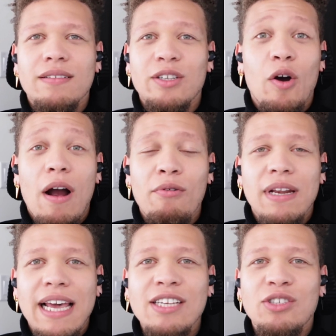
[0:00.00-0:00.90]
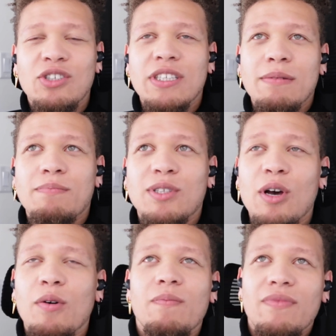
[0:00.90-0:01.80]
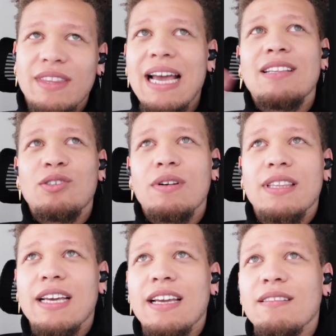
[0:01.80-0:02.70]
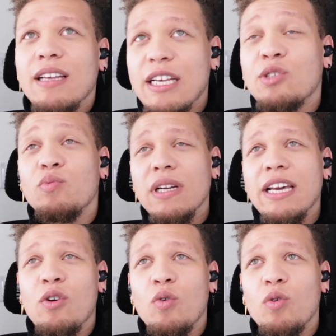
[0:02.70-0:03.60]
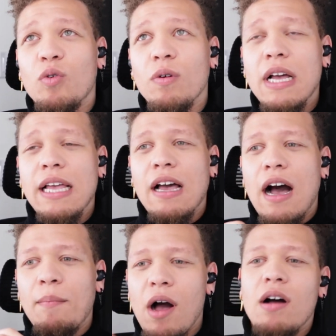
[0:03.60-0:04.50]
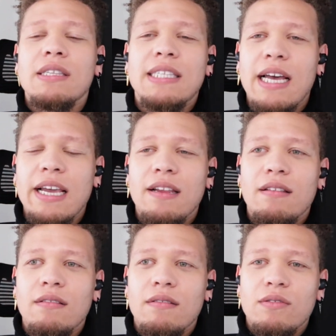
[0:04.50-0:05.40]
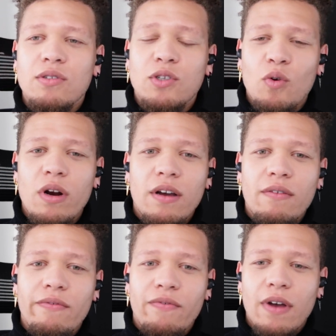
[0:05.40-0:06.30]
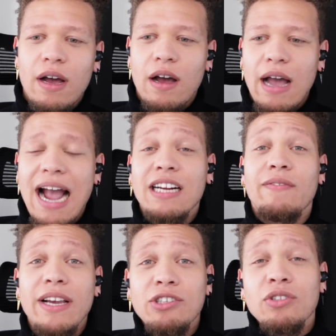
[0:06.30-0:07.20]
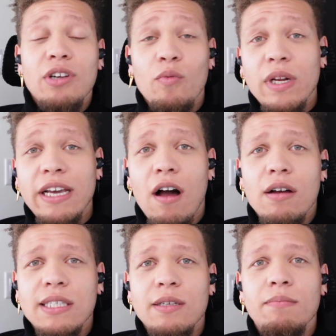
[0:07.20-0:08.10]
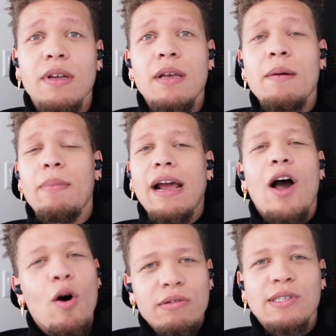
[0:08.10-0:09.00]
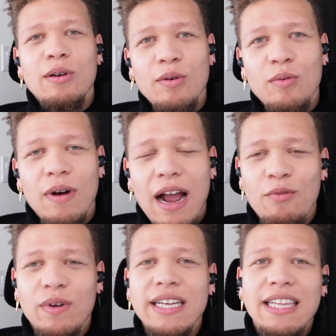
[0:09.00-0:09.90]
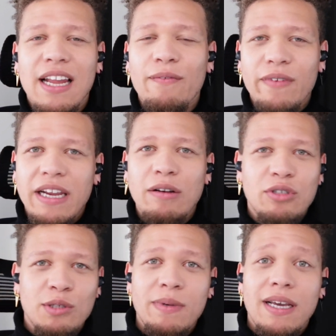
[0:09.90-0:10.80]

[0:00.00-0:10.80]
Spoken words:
relationship. So that sort of thing is really cool. On-site sort of activations are really awesome, but I really love video just